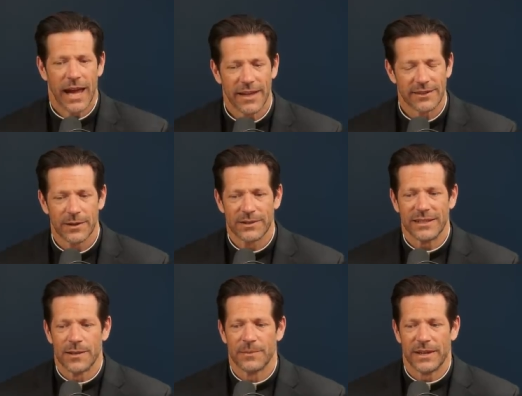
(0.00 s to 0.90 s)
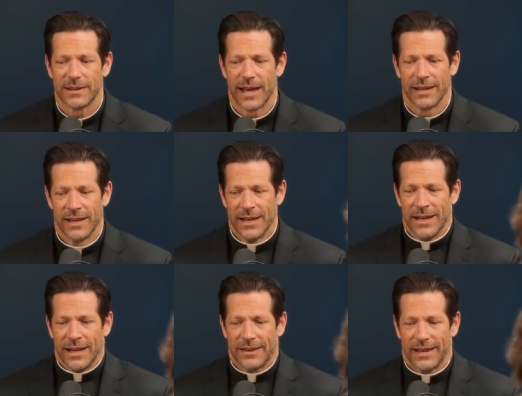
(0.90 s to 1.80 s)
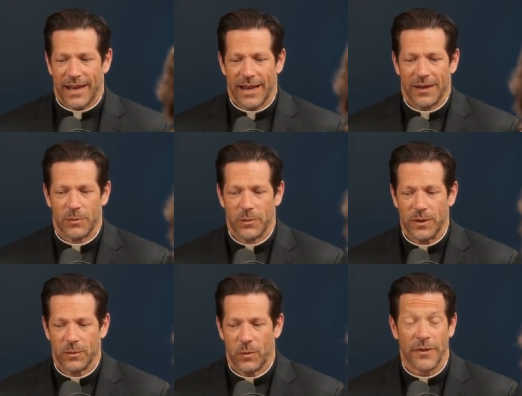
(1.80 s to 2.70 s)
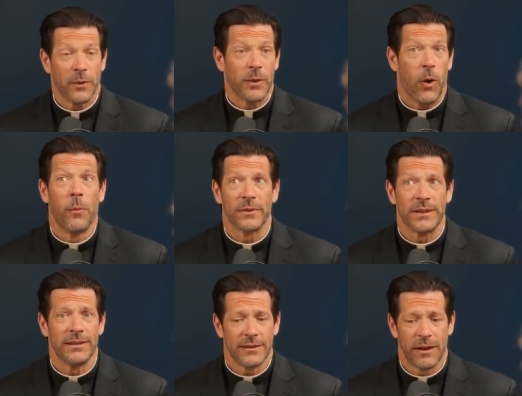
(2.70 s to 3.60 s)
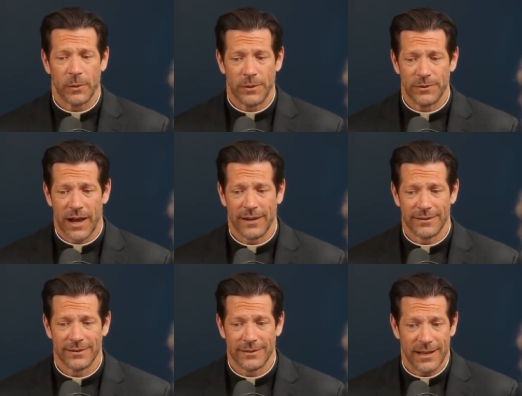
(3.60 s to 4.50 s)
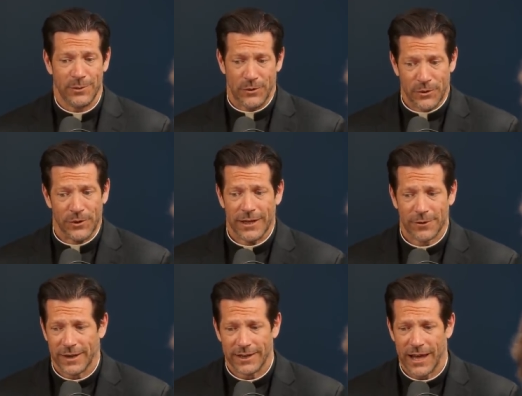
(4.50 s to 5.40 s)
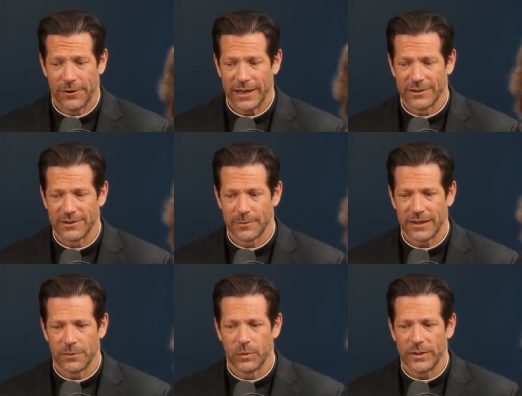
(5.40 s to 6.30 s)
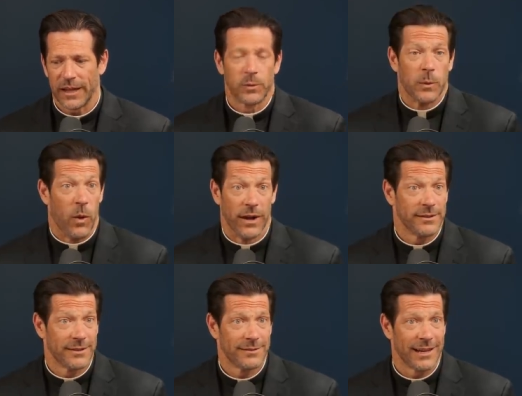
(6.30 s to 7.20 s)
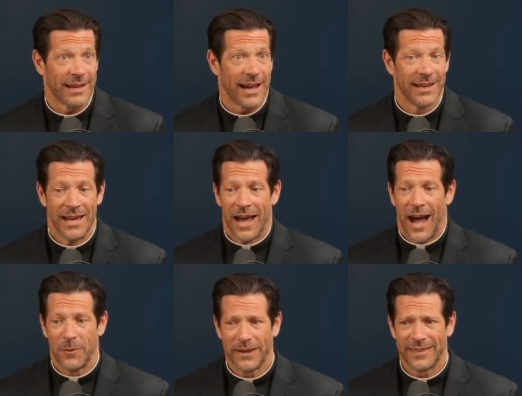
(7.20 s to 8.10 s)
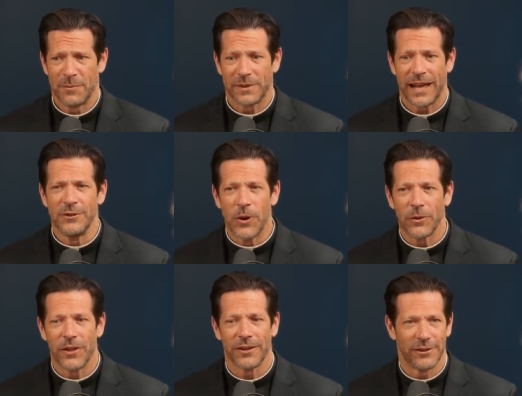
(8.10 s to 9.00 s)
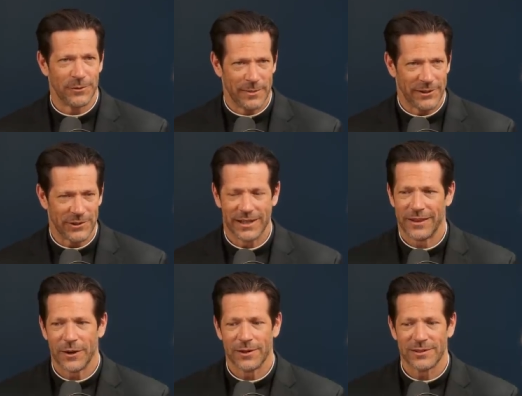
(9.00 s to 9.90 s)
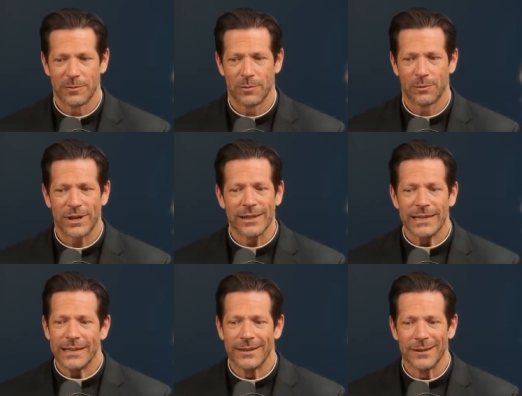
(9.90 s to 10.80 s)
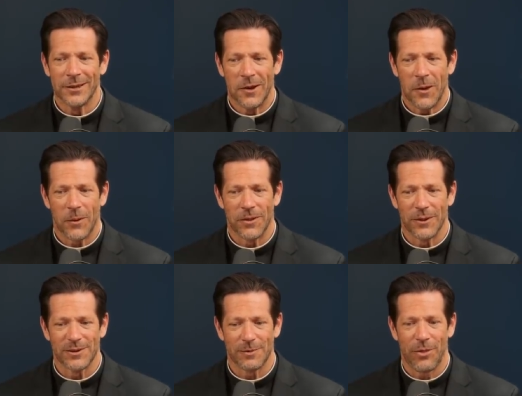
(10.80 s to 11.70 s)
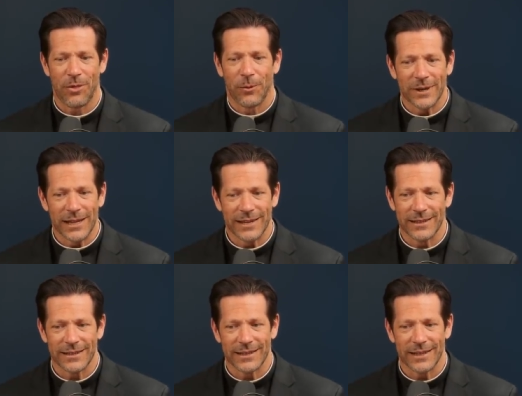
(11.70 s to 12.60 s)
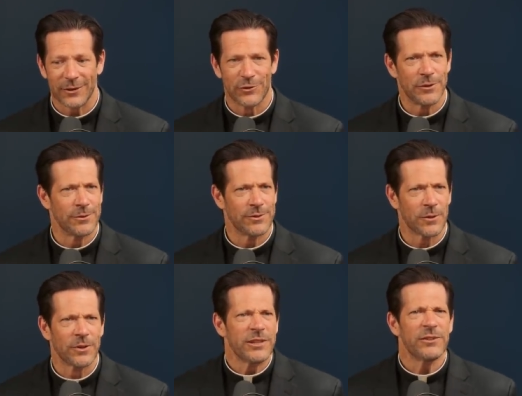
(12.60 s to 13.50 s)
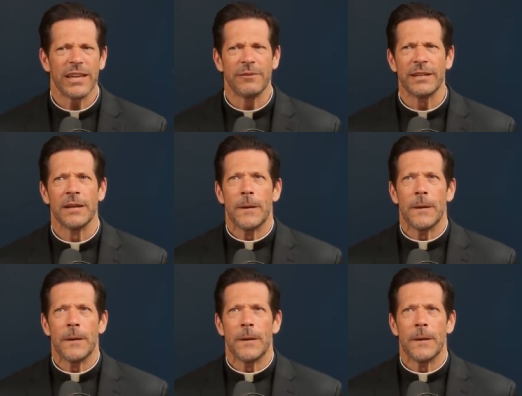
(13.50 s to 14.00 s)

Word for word: And that sounds like something that like I we I think we hopefully everyone who's gotten to day 230 right now is something we, that's what we want. Like I I want that, but I know that as you mentioned, there are some prickly or there are some thorny issues, or just even